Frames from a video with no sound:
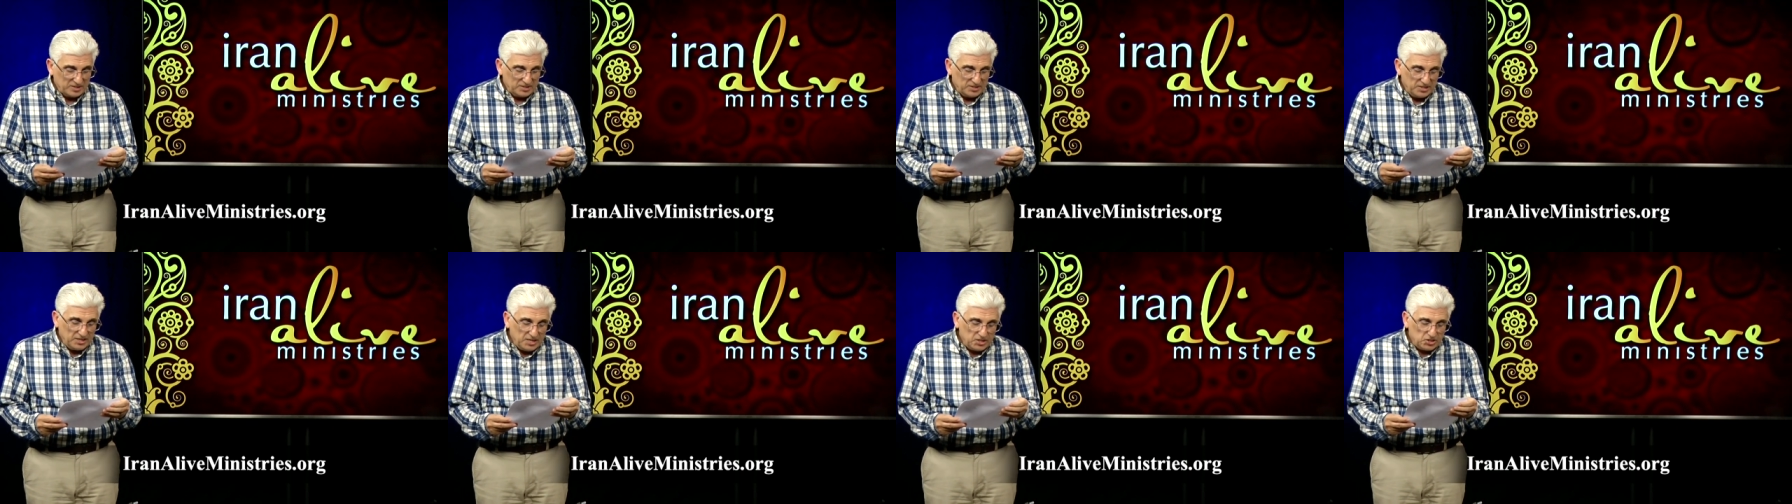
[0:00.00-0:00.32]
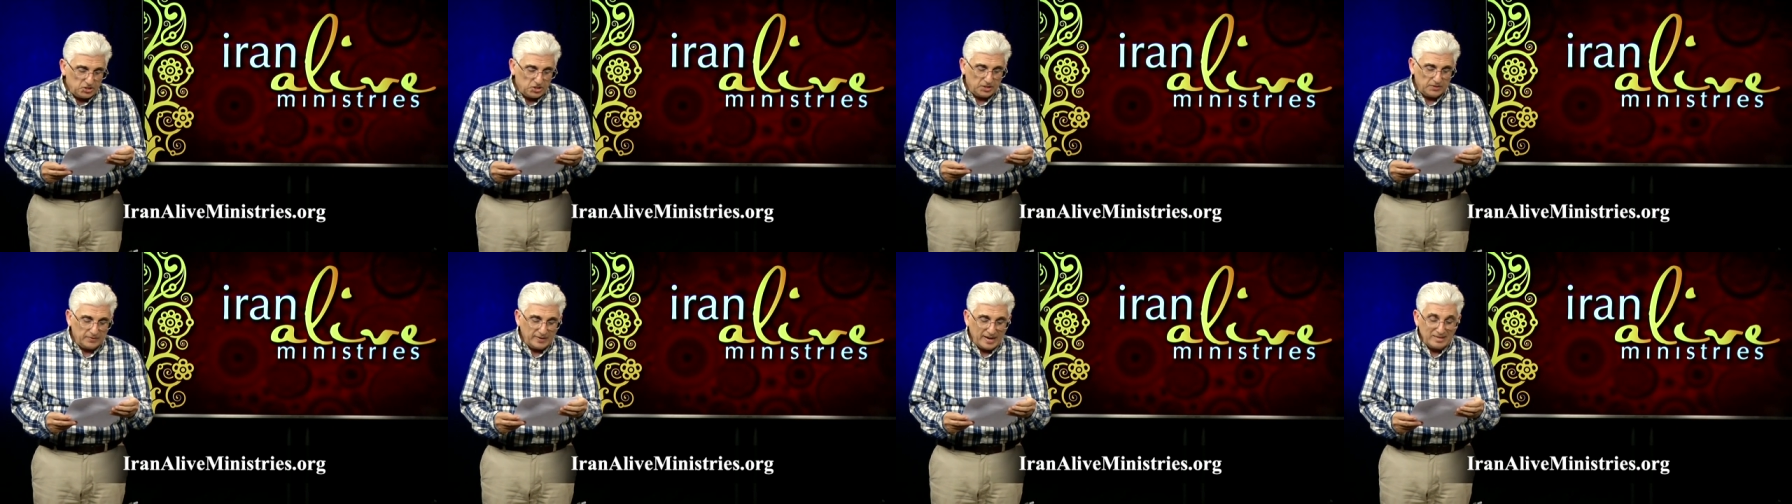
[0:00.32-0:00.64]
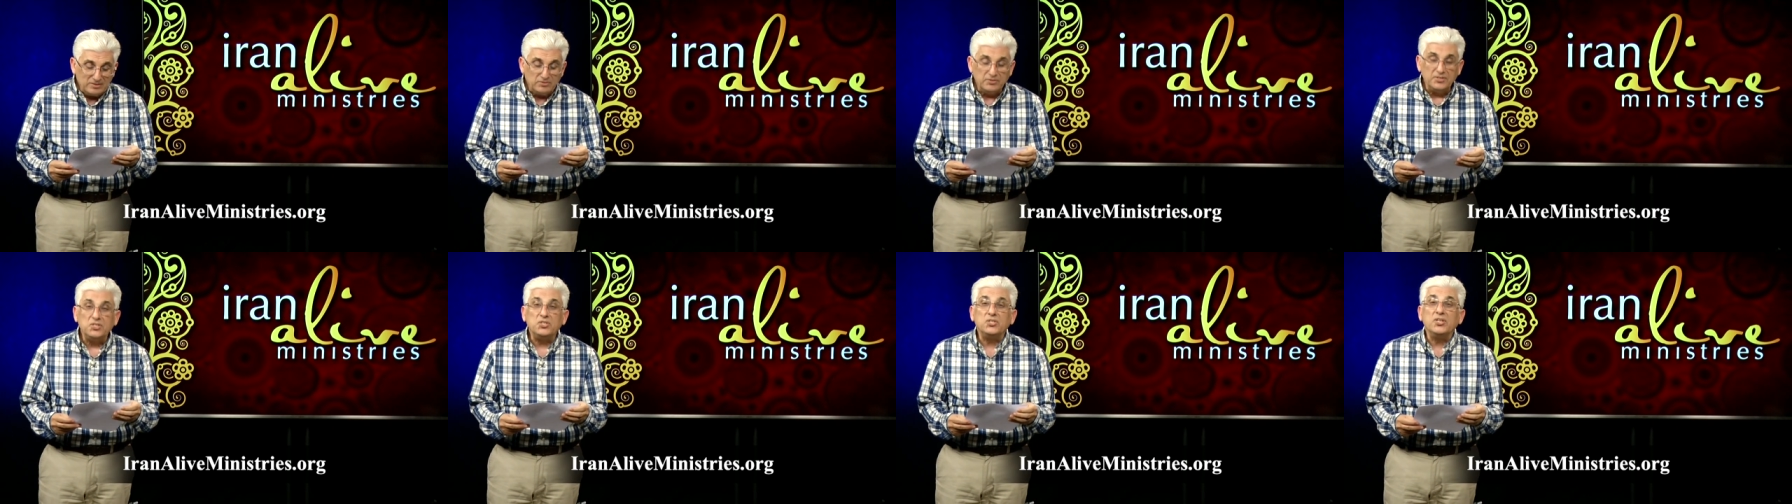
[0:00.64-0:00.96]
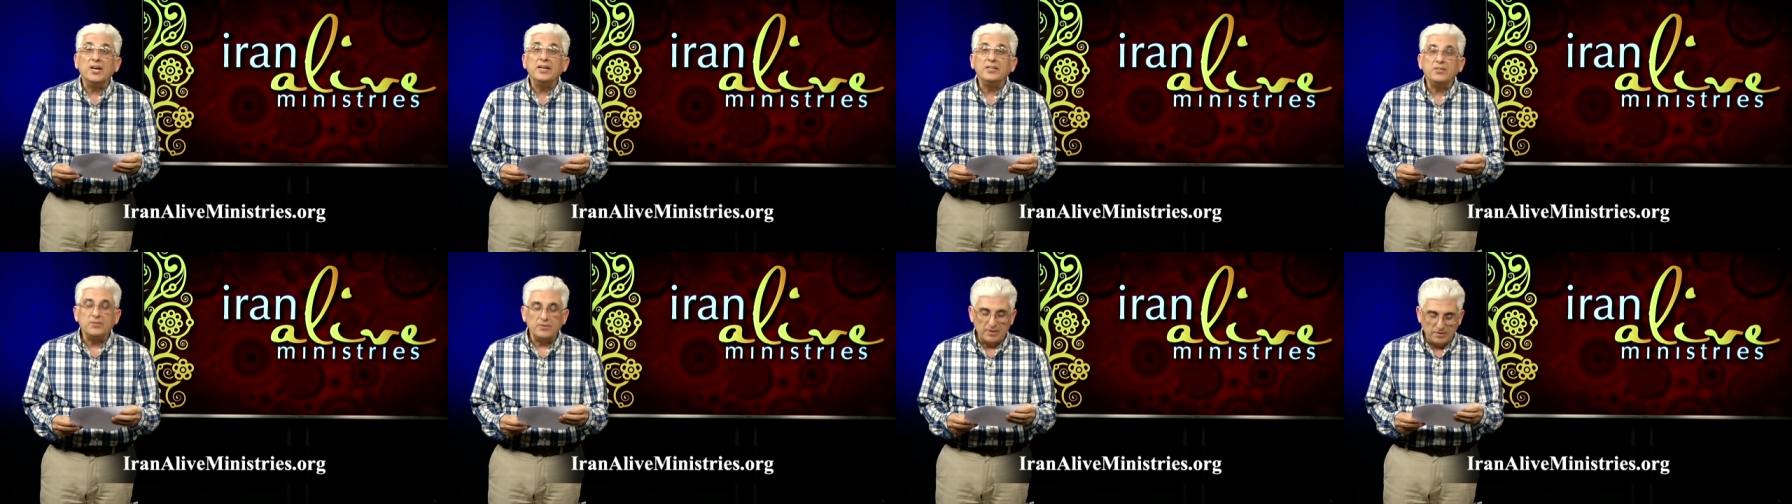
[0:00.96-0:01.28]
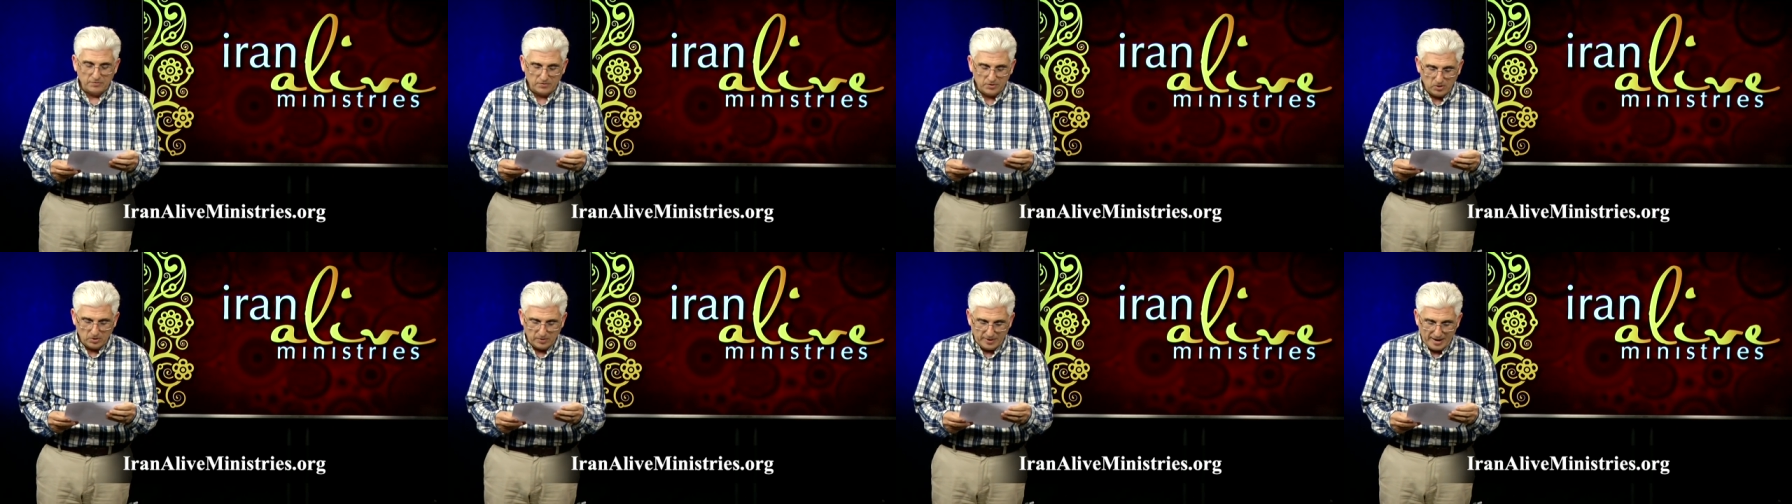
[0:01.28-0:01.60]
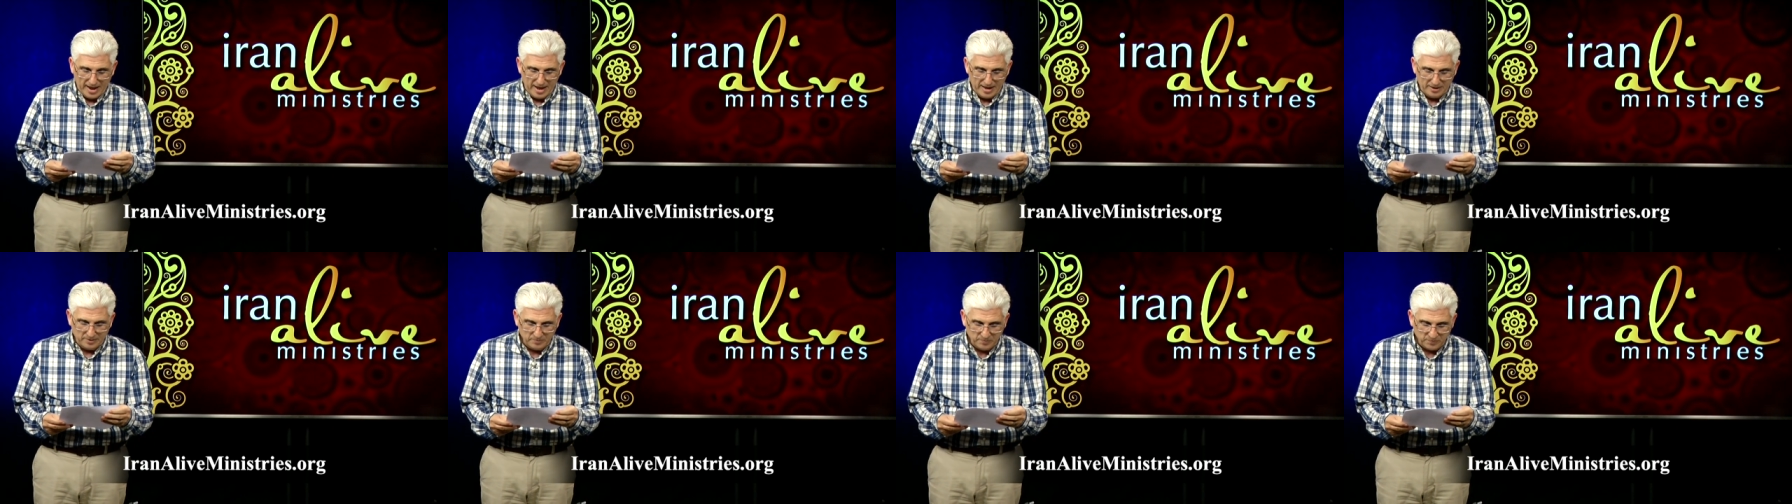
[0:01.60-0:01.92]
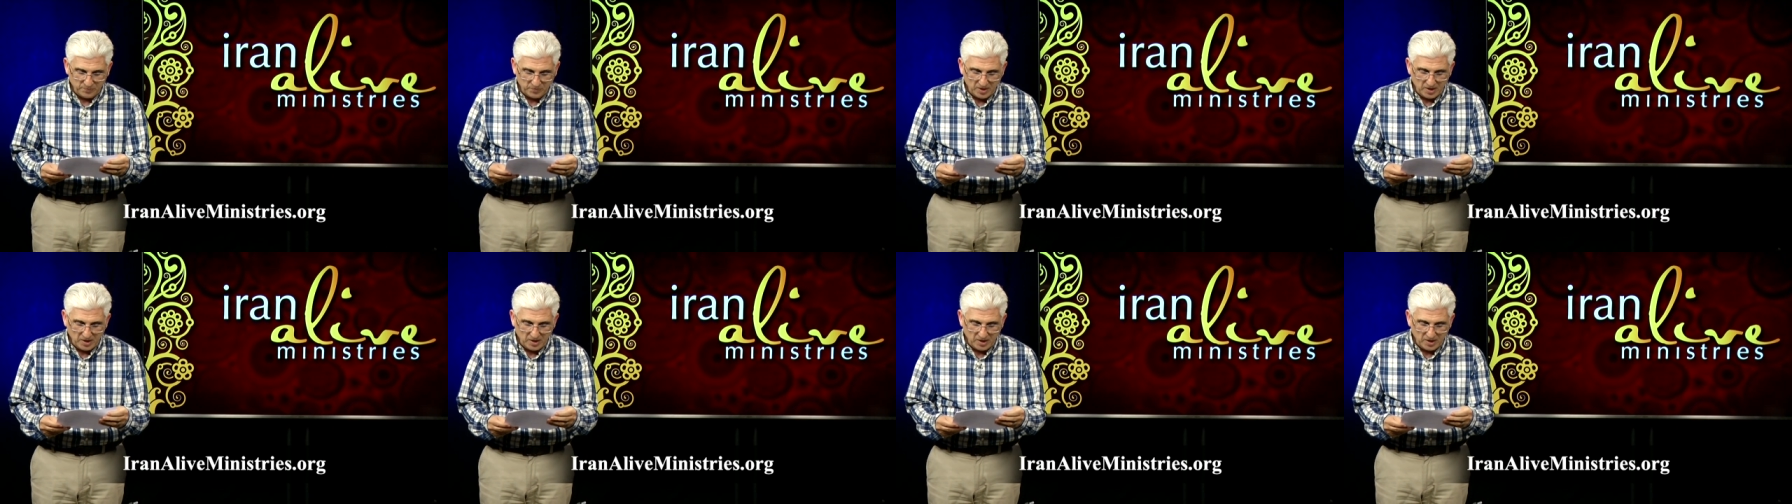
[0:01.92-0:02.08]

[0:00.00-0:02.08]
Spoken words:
teacher and reciter of Quran.